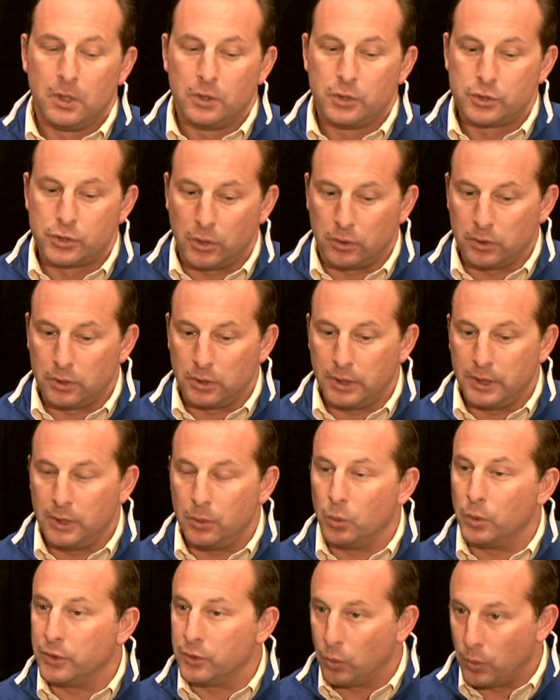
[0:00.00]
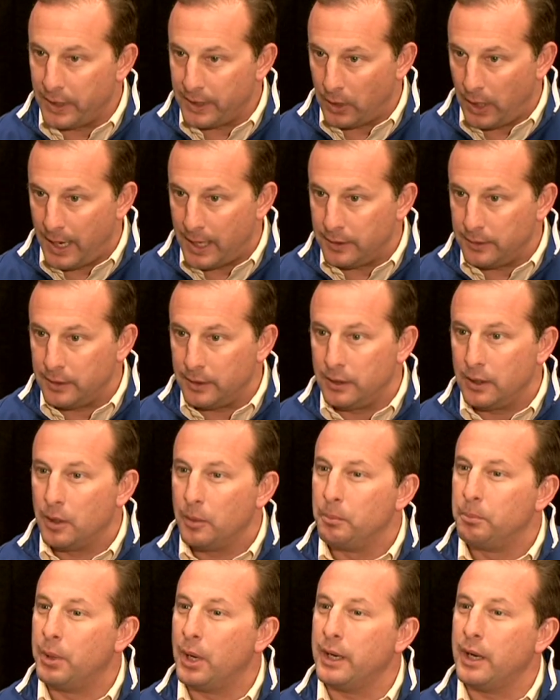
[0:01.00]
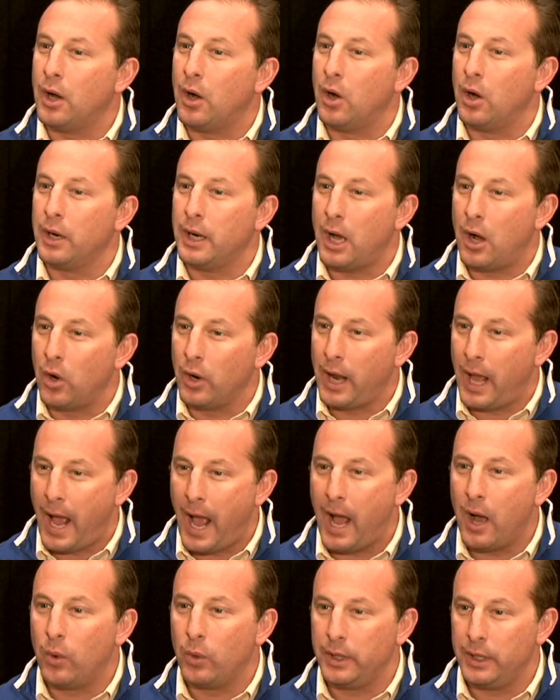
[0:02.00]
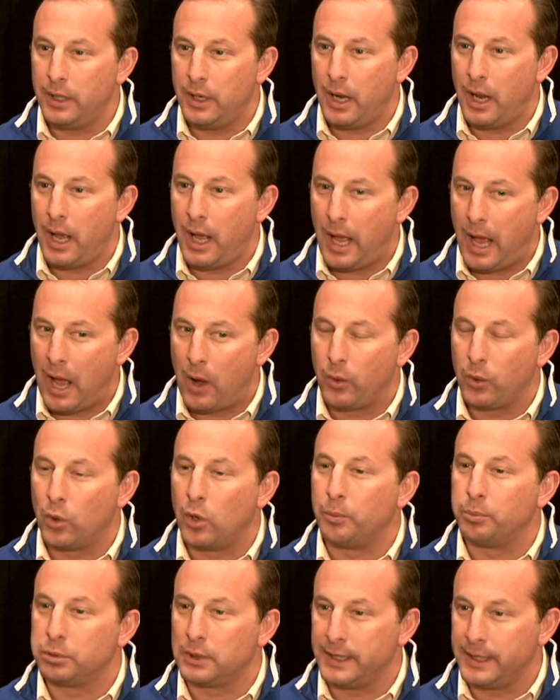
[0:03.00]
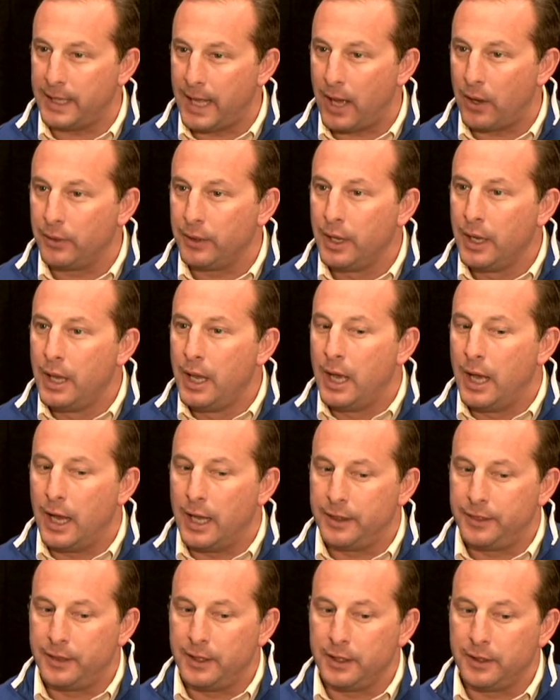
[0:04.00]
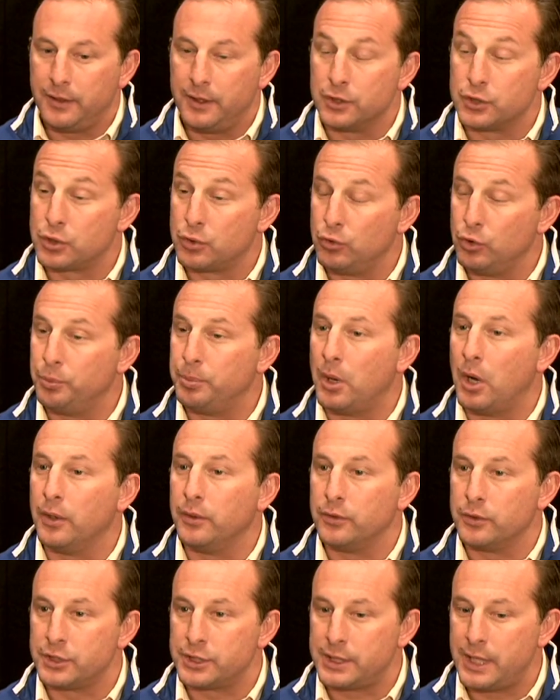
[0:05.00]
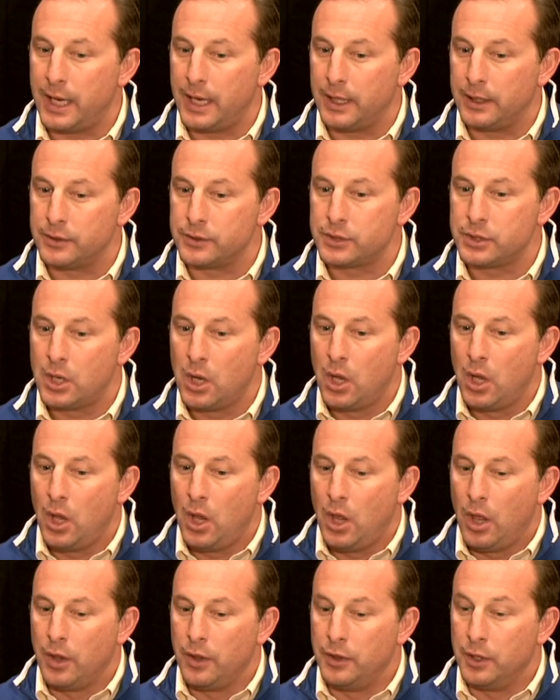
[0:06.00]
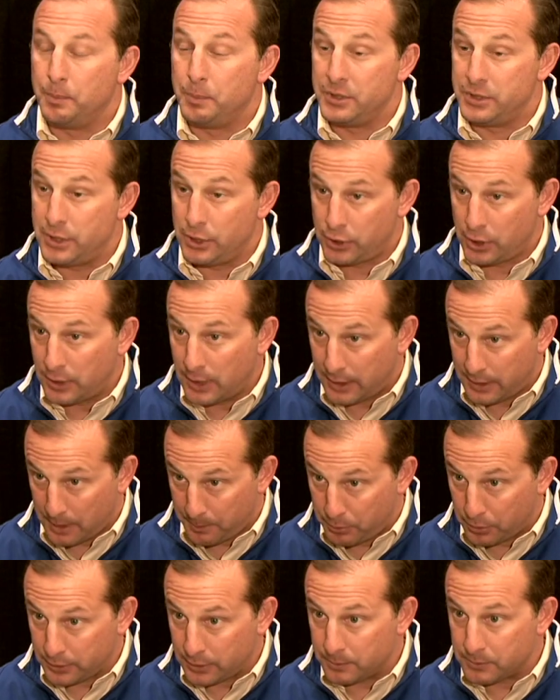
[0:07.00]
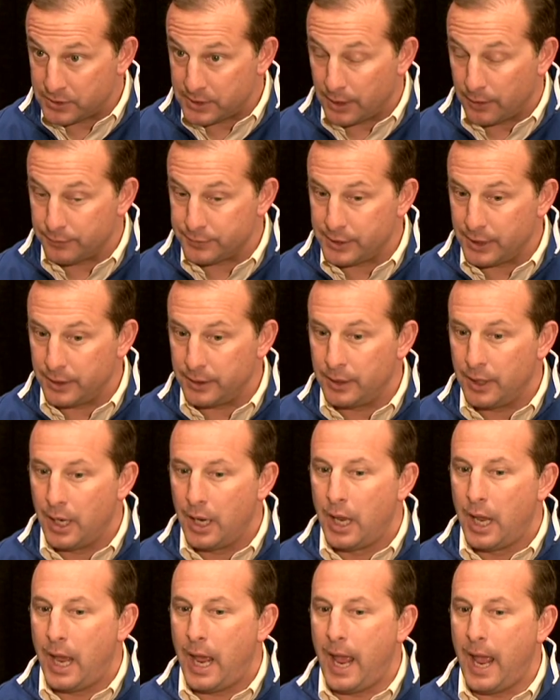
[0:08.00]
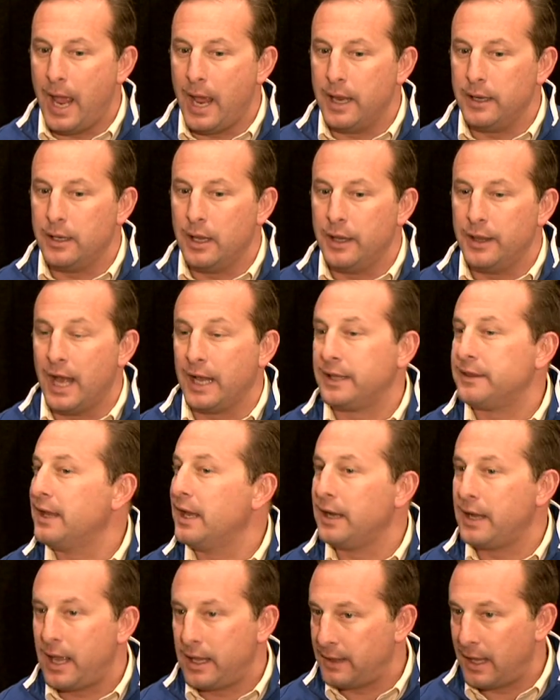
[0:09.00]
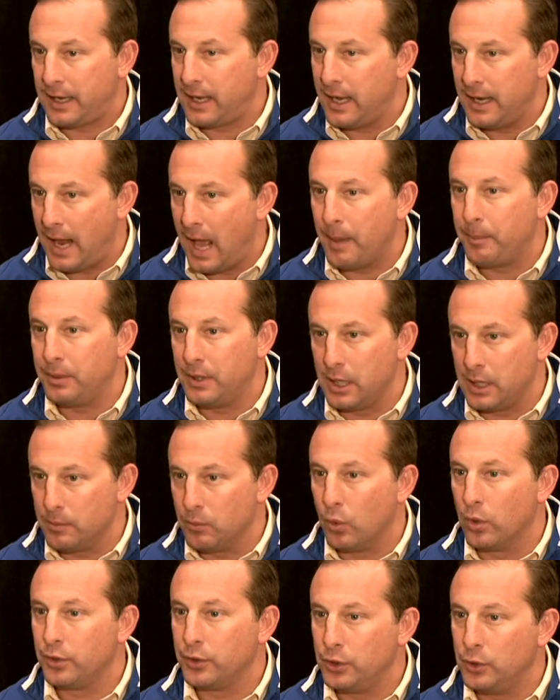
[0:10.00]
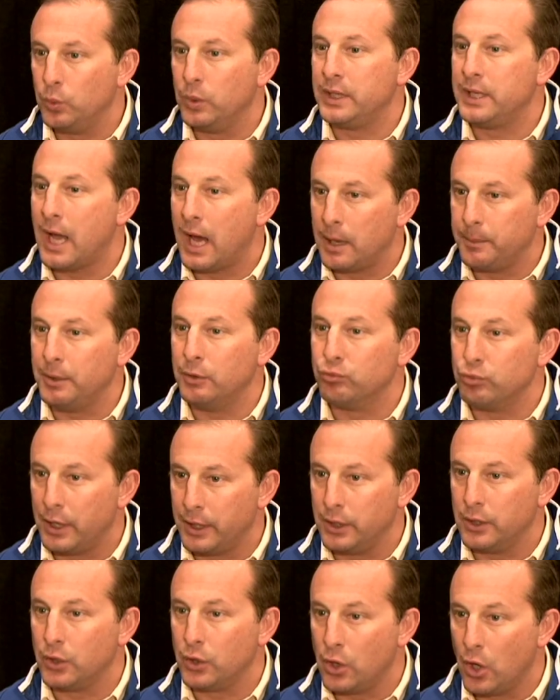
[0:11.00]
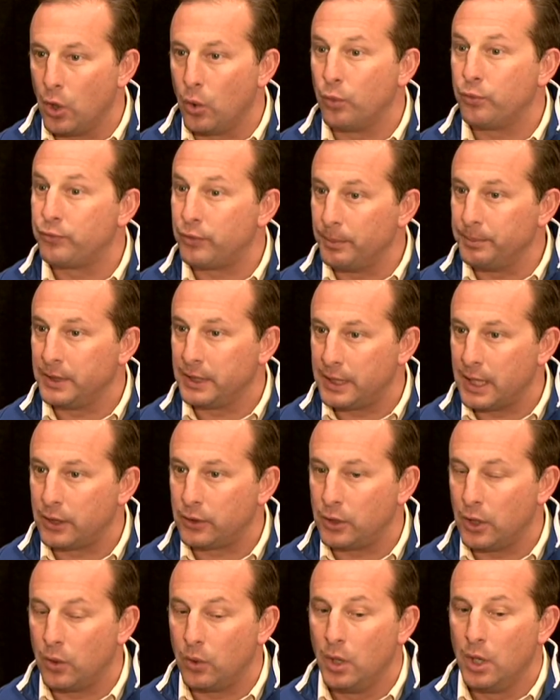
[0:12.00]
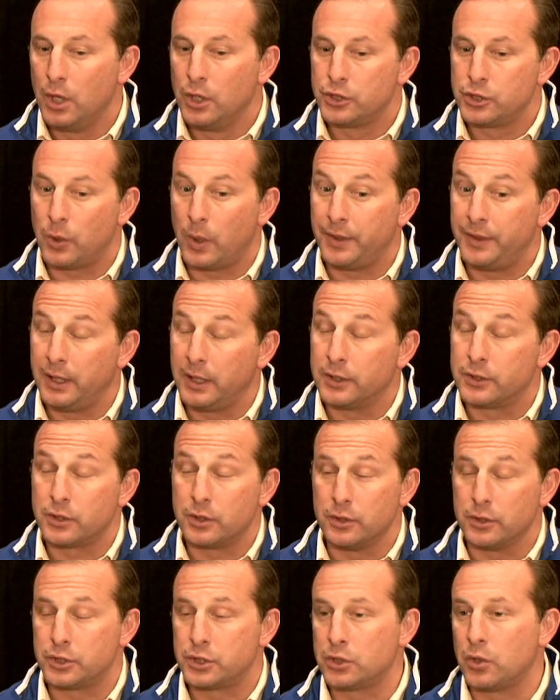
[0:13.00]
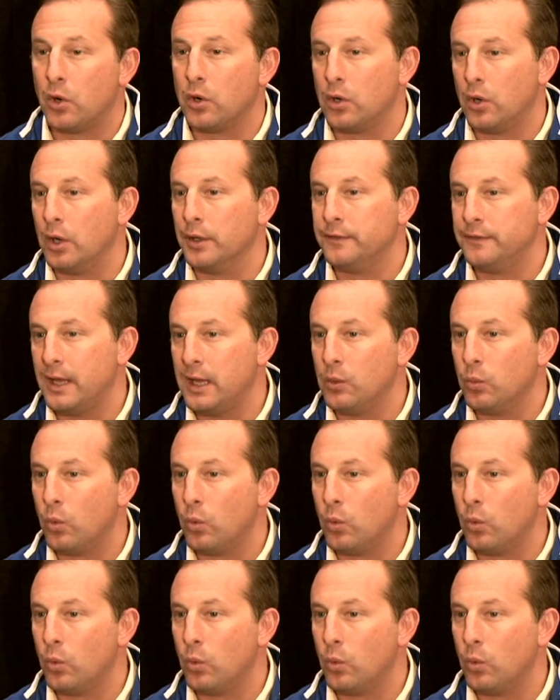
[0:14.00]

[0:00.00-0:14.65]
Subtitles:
Certainly with the way it ended, but on how it all played out. I think this group understands the position that they put themselves in, and that can't happen anymore. We got to be ready to go from the get-go. So I think it's going to start on day